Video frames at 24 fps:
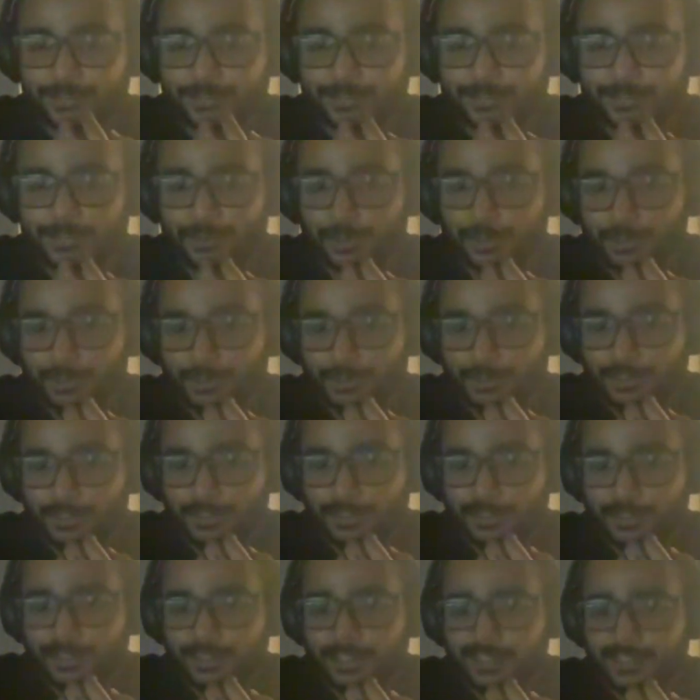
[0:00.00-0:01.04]
you can
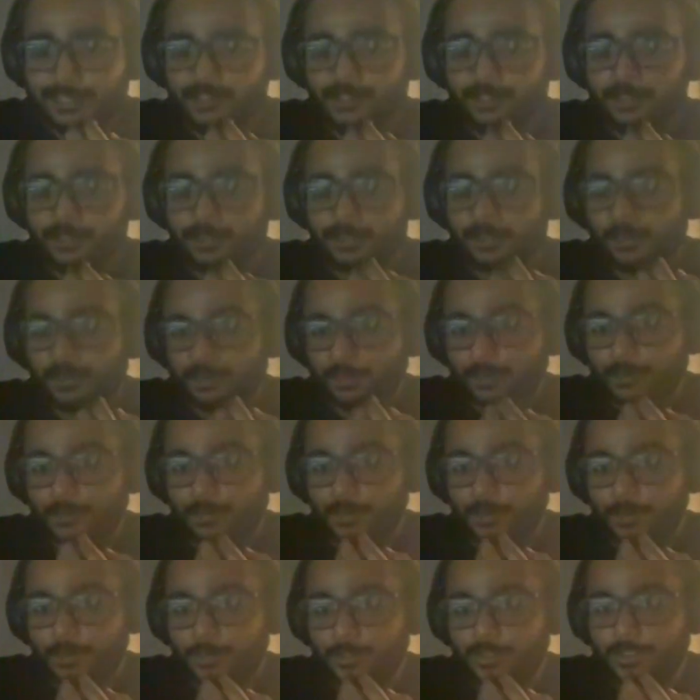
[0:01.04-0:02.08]
always create your
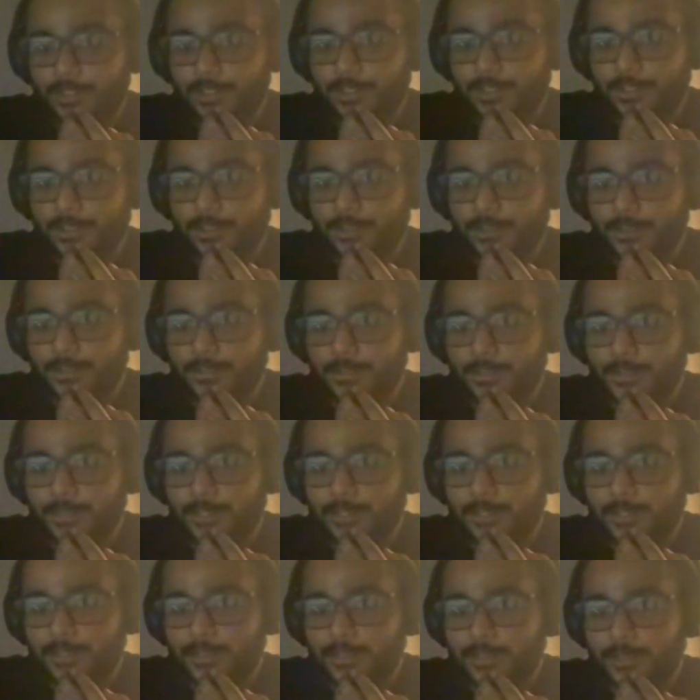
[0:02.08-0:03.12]
own blockchain to
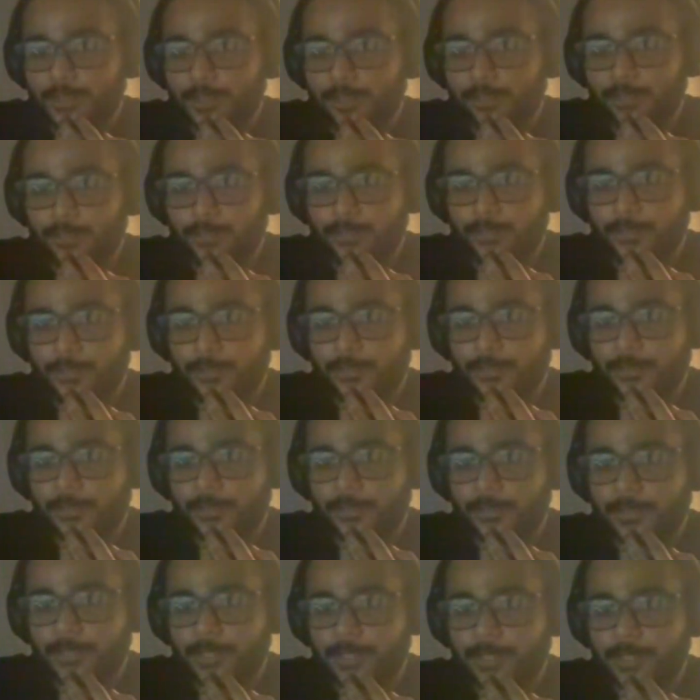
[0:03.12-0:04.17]
solve a
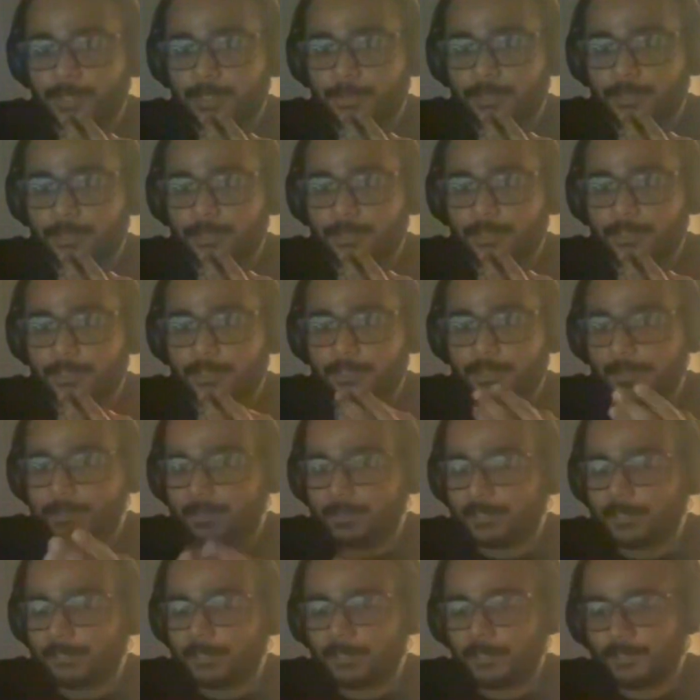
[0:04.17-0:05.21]
problem. There's
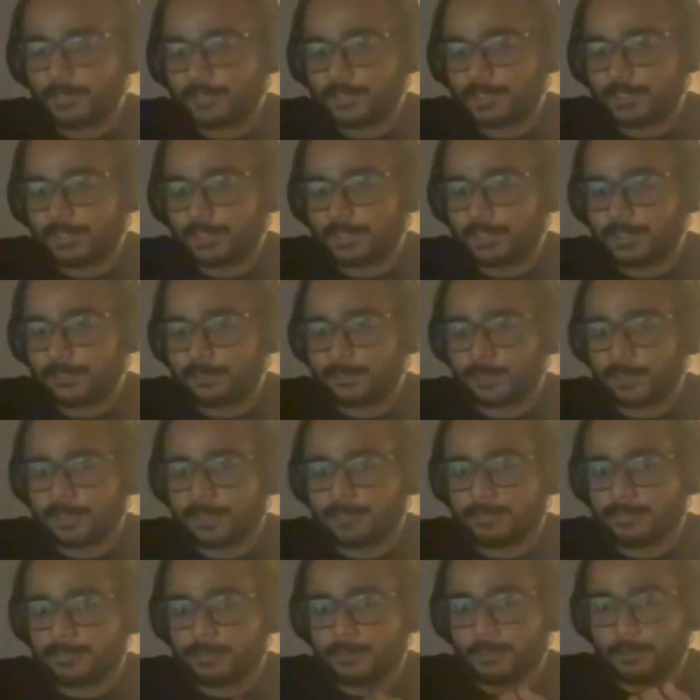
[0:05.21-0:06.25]
public blockchains and there's
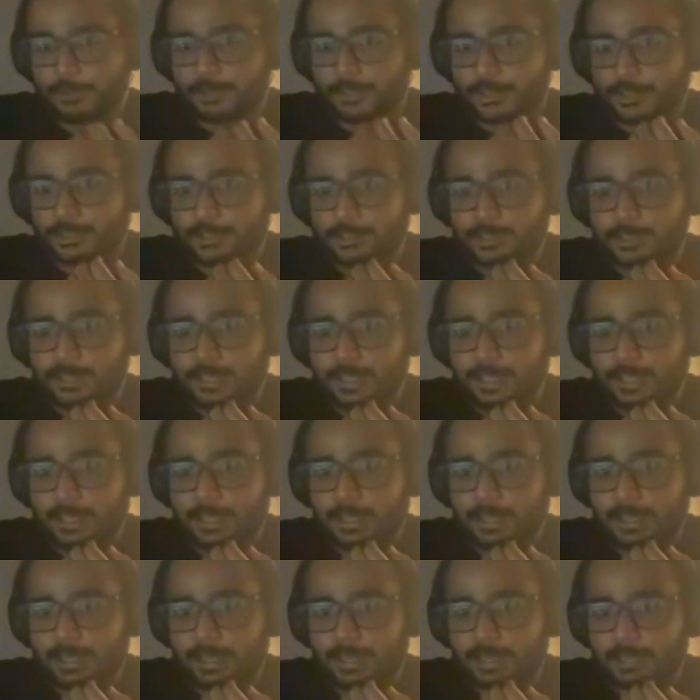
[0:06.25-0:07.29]
private blockchains.
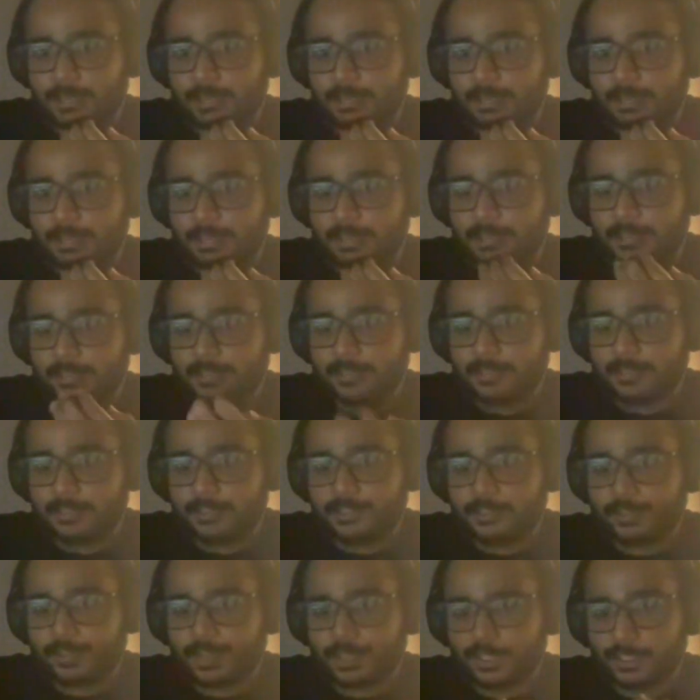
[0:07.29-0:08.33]
And in a
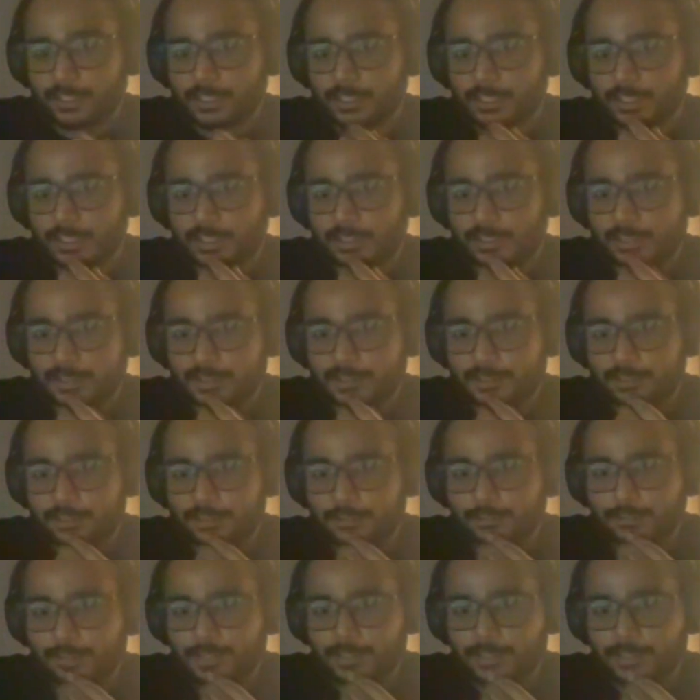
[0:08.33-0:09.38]
situation like this you've